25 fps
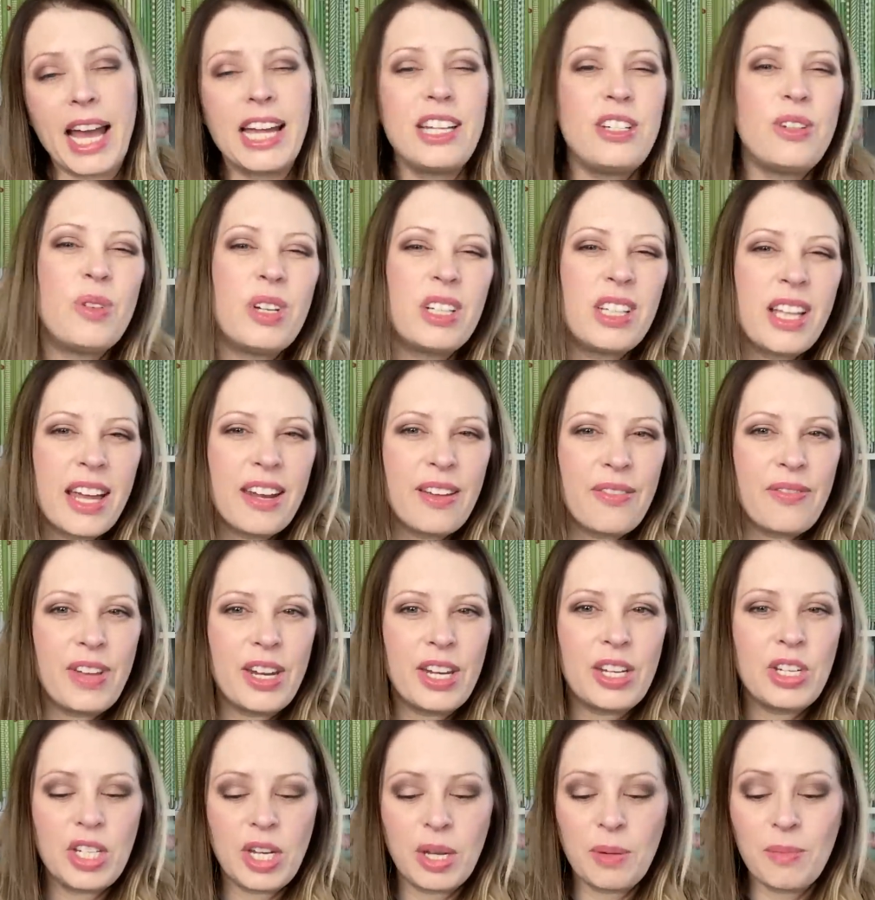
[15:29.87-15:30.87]
I do a lot of
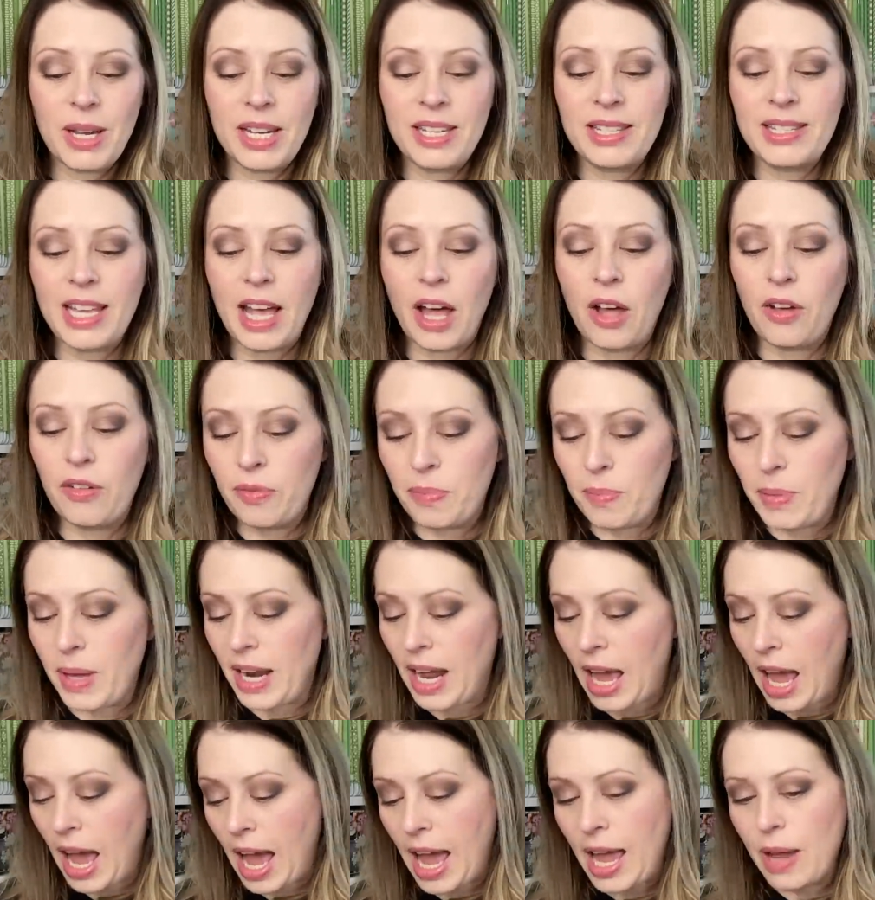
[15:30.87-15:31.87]
finishing myself,
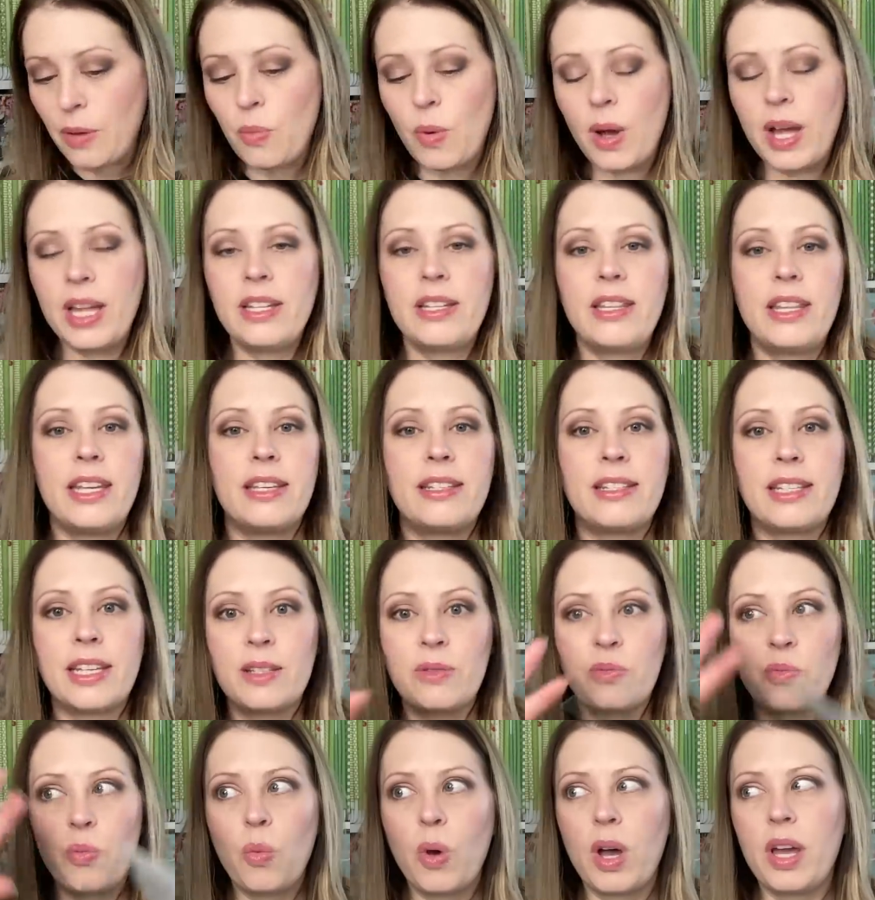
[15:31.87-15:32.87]
but I want this
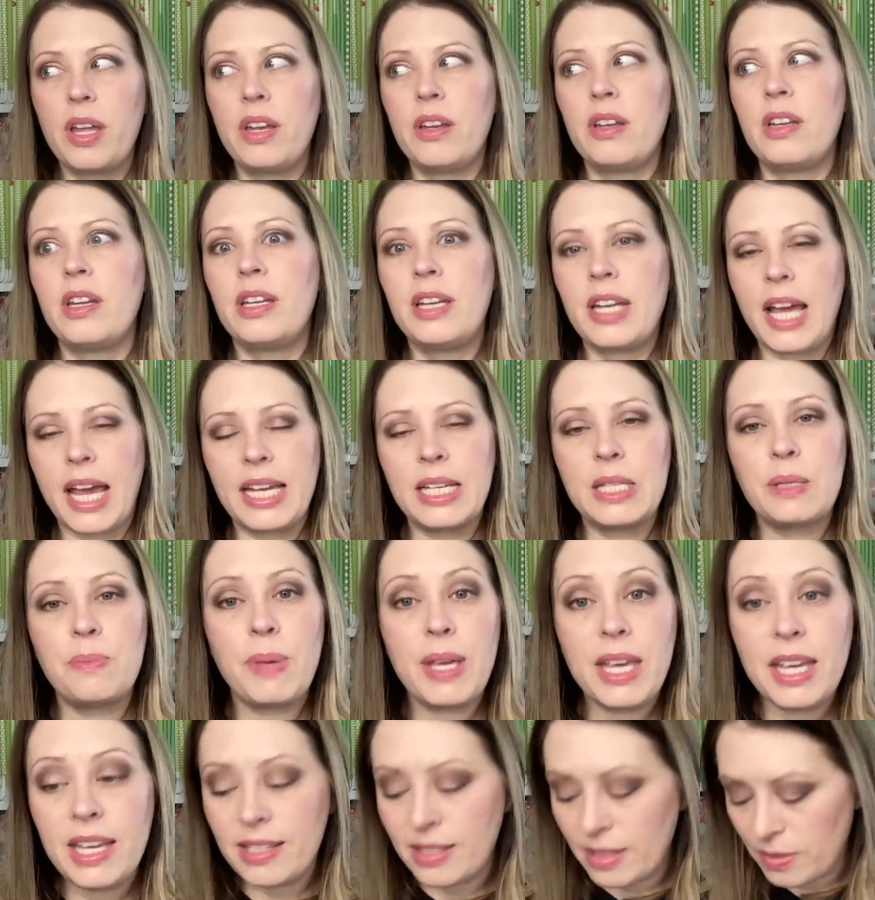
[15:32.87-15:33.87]
as one nice
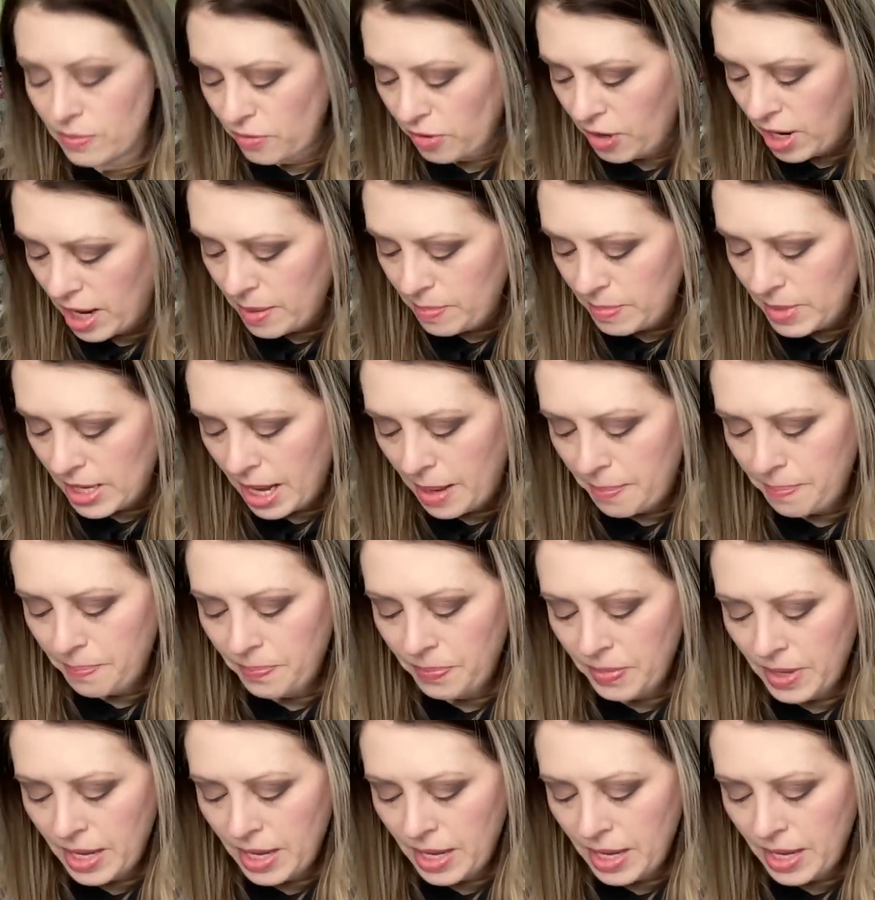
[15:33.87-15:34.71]
piece framed up.